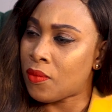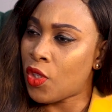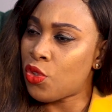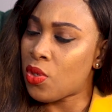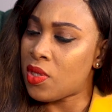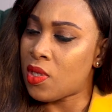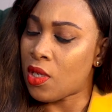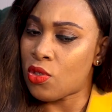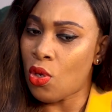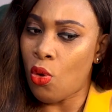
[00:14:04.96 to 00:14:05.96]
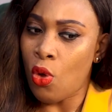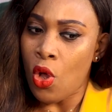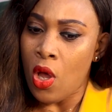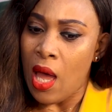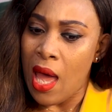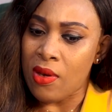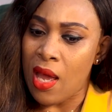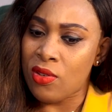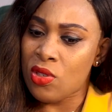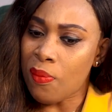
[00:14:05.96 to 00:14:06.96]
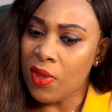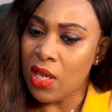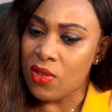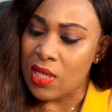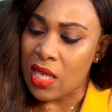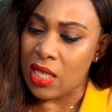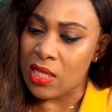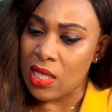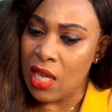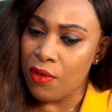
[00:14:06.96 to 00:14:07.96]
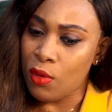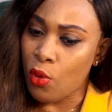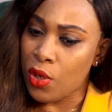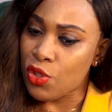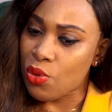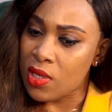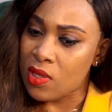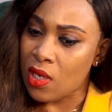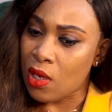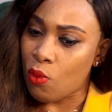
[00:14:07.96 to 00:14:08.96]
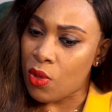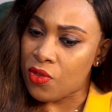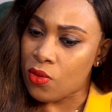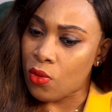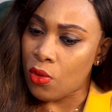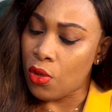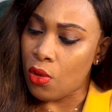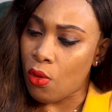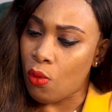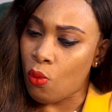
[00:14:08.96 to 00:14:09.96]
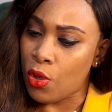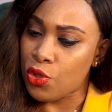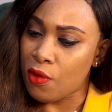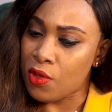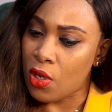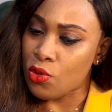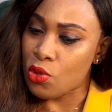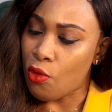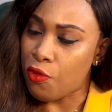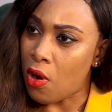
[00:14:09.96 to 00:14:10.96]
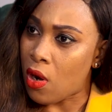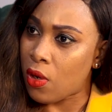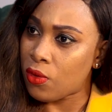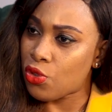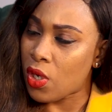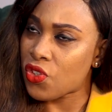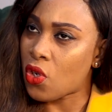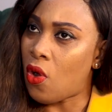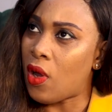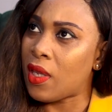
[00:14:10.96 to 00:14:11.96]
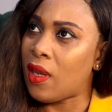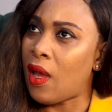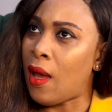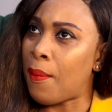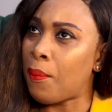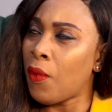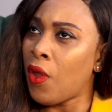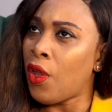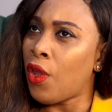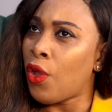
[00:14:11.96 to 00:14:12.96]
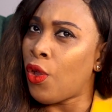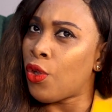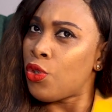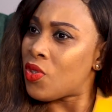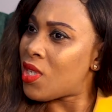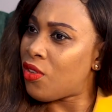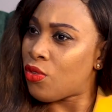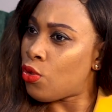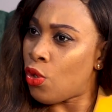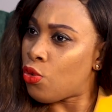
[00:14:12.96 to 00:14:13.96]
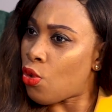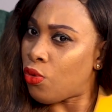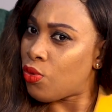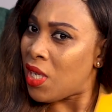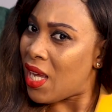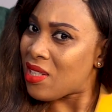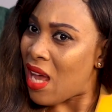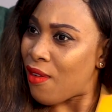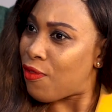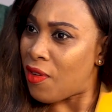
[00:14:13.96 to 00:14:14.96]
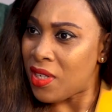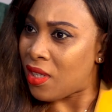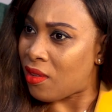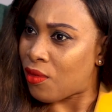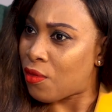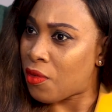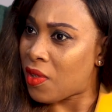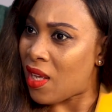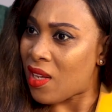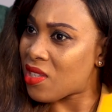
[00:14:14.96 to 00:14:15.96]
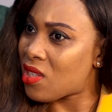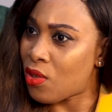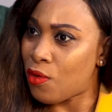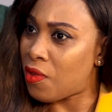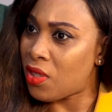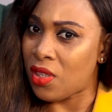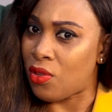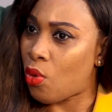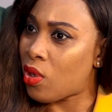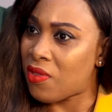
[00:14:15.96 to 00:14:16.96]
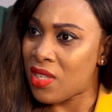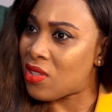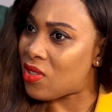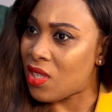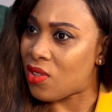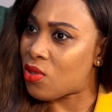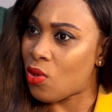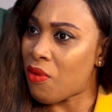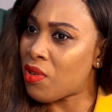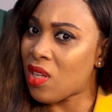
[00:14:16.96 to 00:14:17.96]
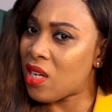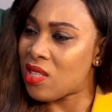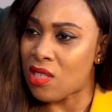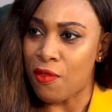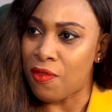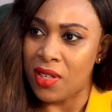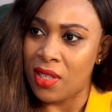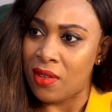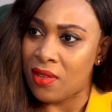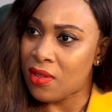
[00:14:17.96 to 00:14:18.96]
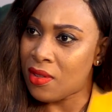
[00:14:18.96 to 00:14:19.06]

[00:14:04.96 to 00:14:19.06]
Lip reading: Interesting. So, and something else that is even more interesting with what you've done so far, TrashCoin. You said you don't yet have funding for that, external funding, no investors yet. So everything is self-funded.